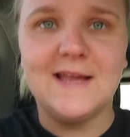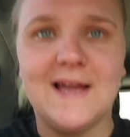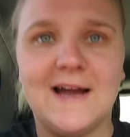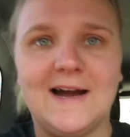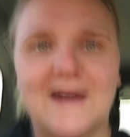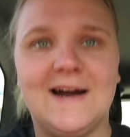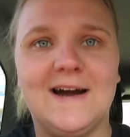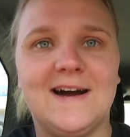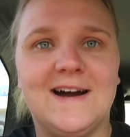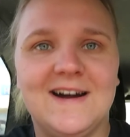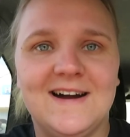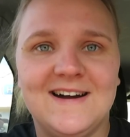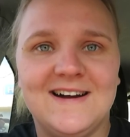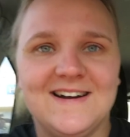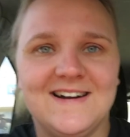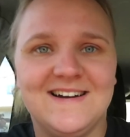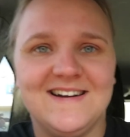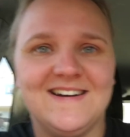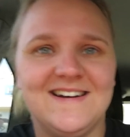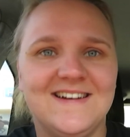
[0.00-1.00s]
car.
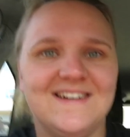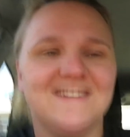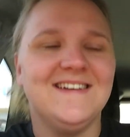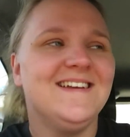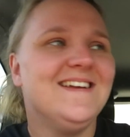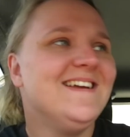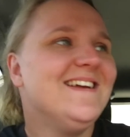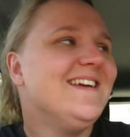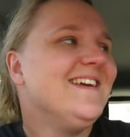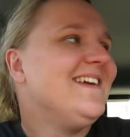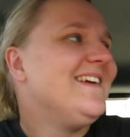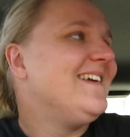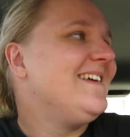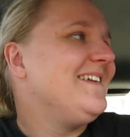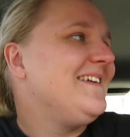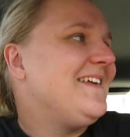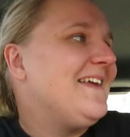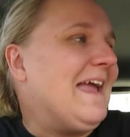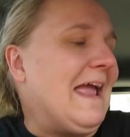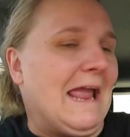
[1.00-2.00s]

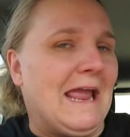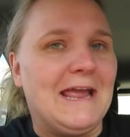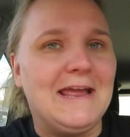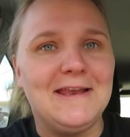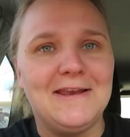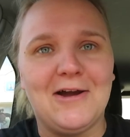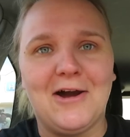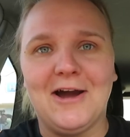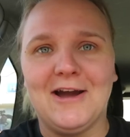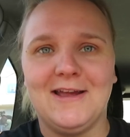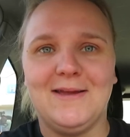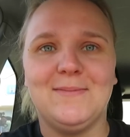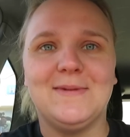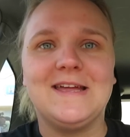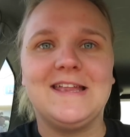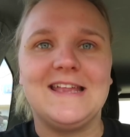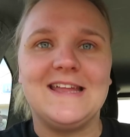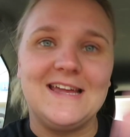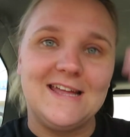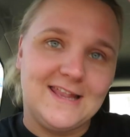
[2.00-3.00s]
and I am
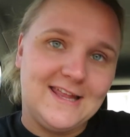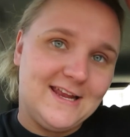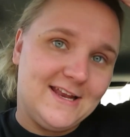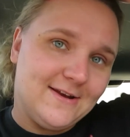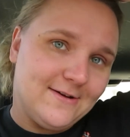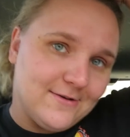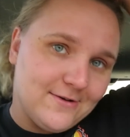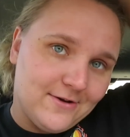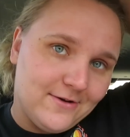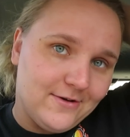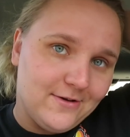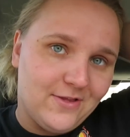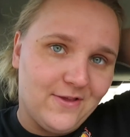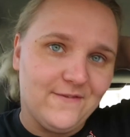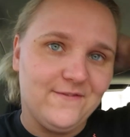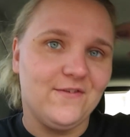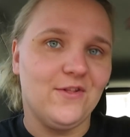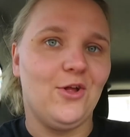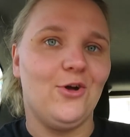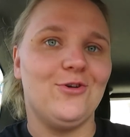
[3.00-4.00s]
clearly not going to
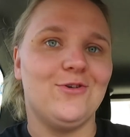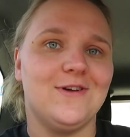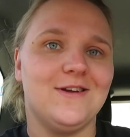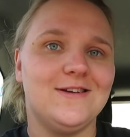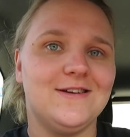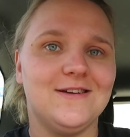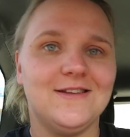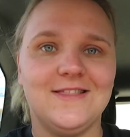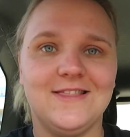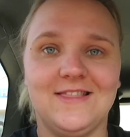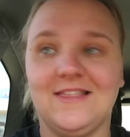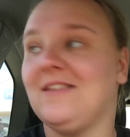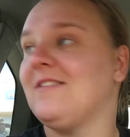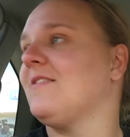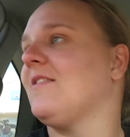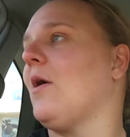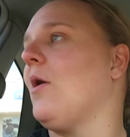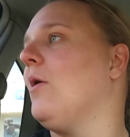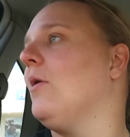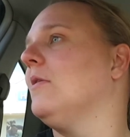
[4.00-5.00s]
vlog
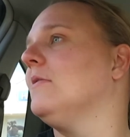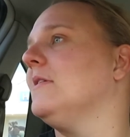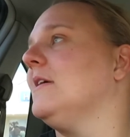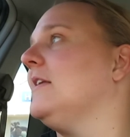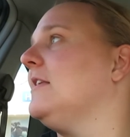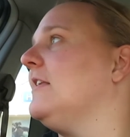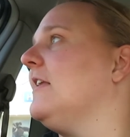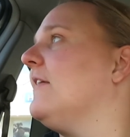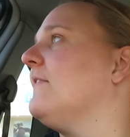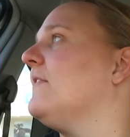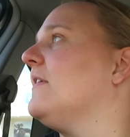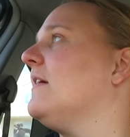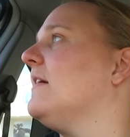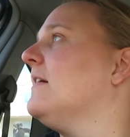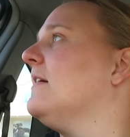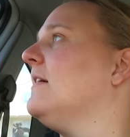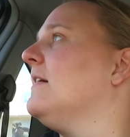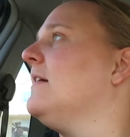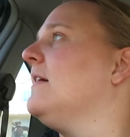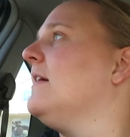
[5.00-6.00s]
this whole endeavor
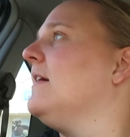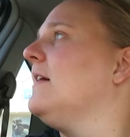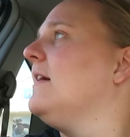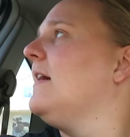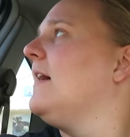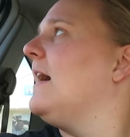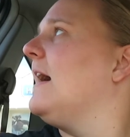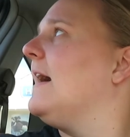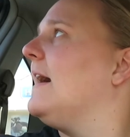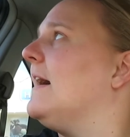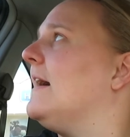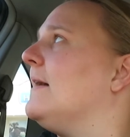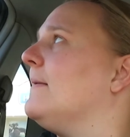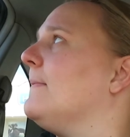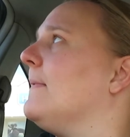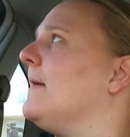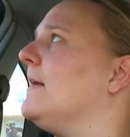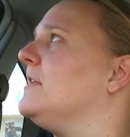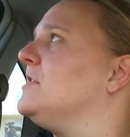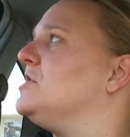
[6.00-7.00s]

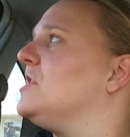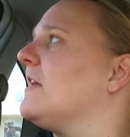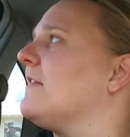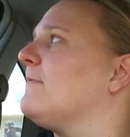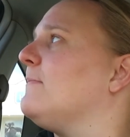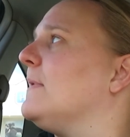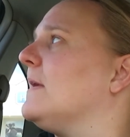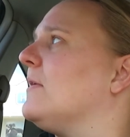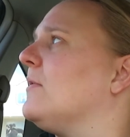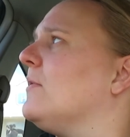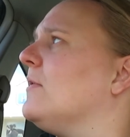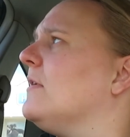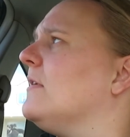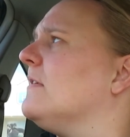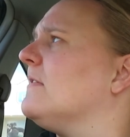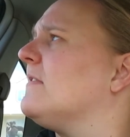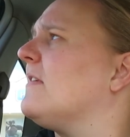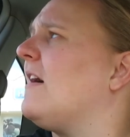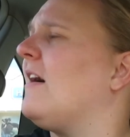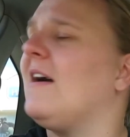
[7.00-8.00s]
um, just
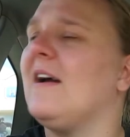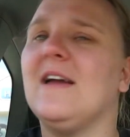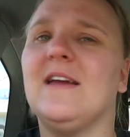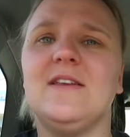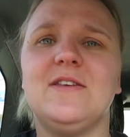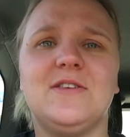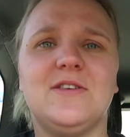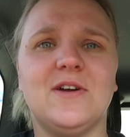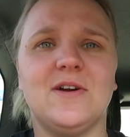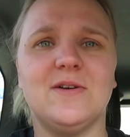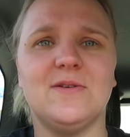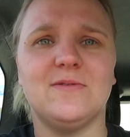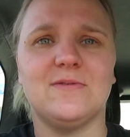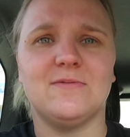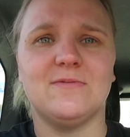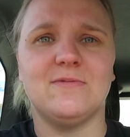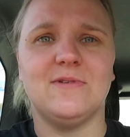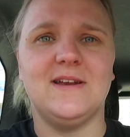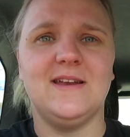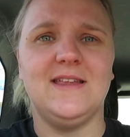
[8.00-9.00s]
because I don't
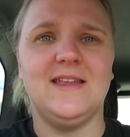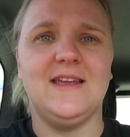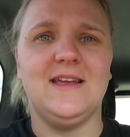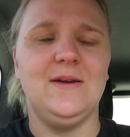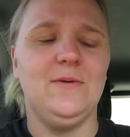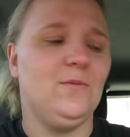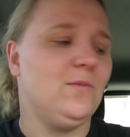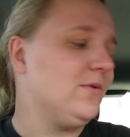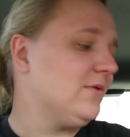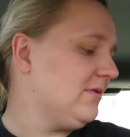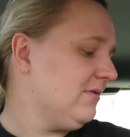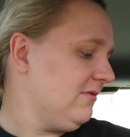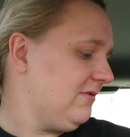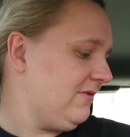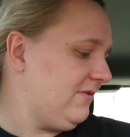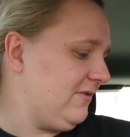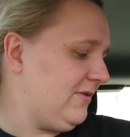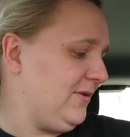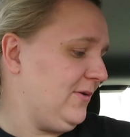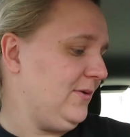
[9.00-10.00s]
really want
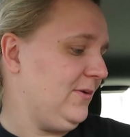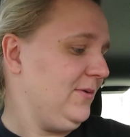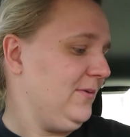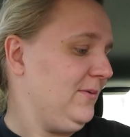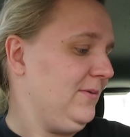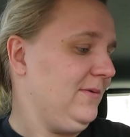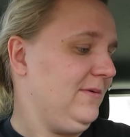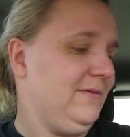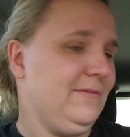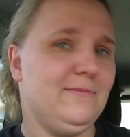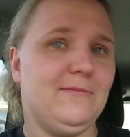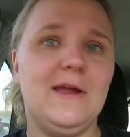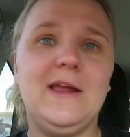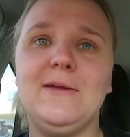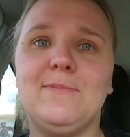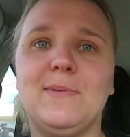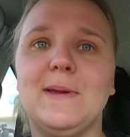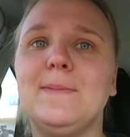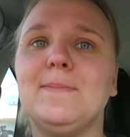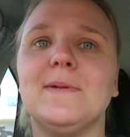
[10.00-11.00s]
to
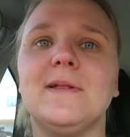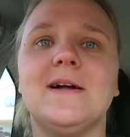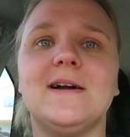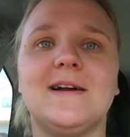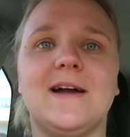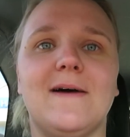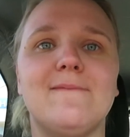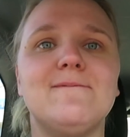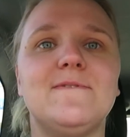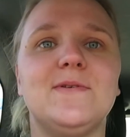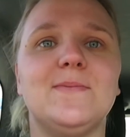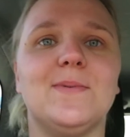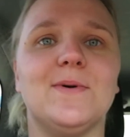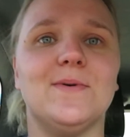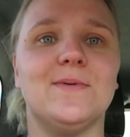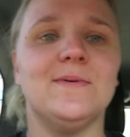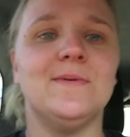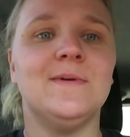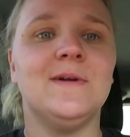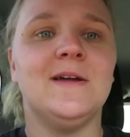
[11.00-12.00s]
make people
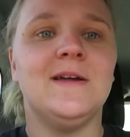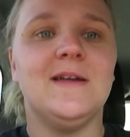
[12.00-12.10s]
uncomfortable